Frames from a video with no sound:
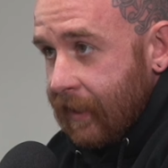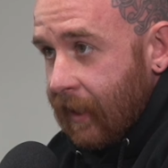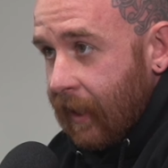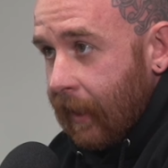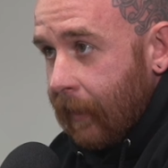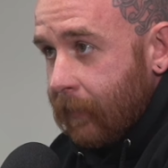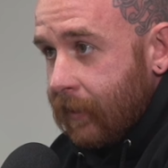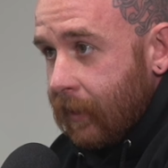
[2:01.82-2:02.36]

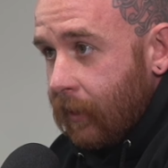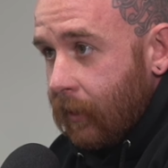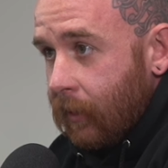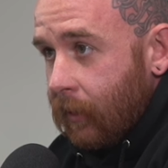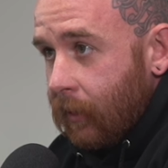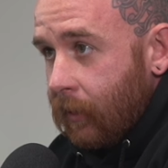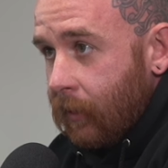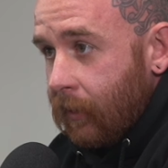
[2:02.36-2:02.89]
times,
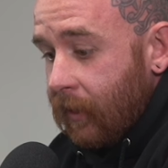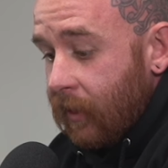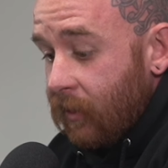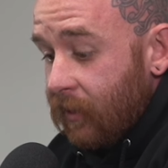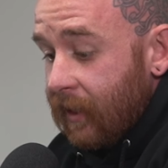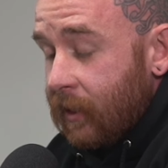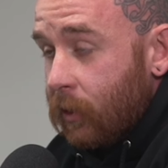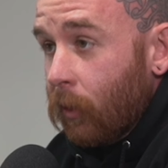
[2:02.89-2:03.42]
then
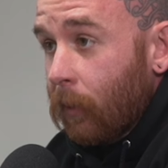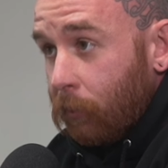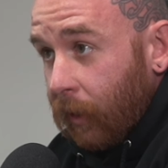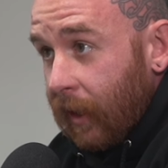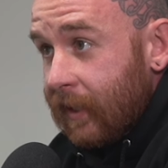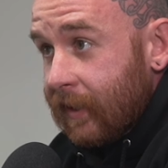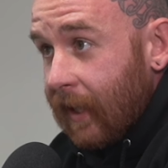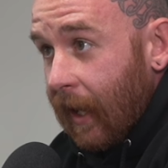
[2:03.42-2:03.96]
you need to
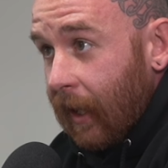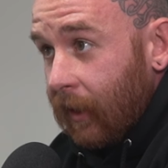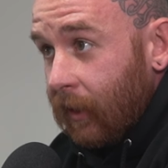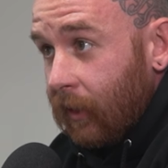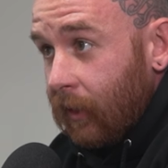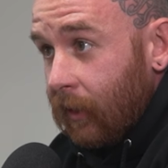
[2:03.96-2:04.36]
embrace that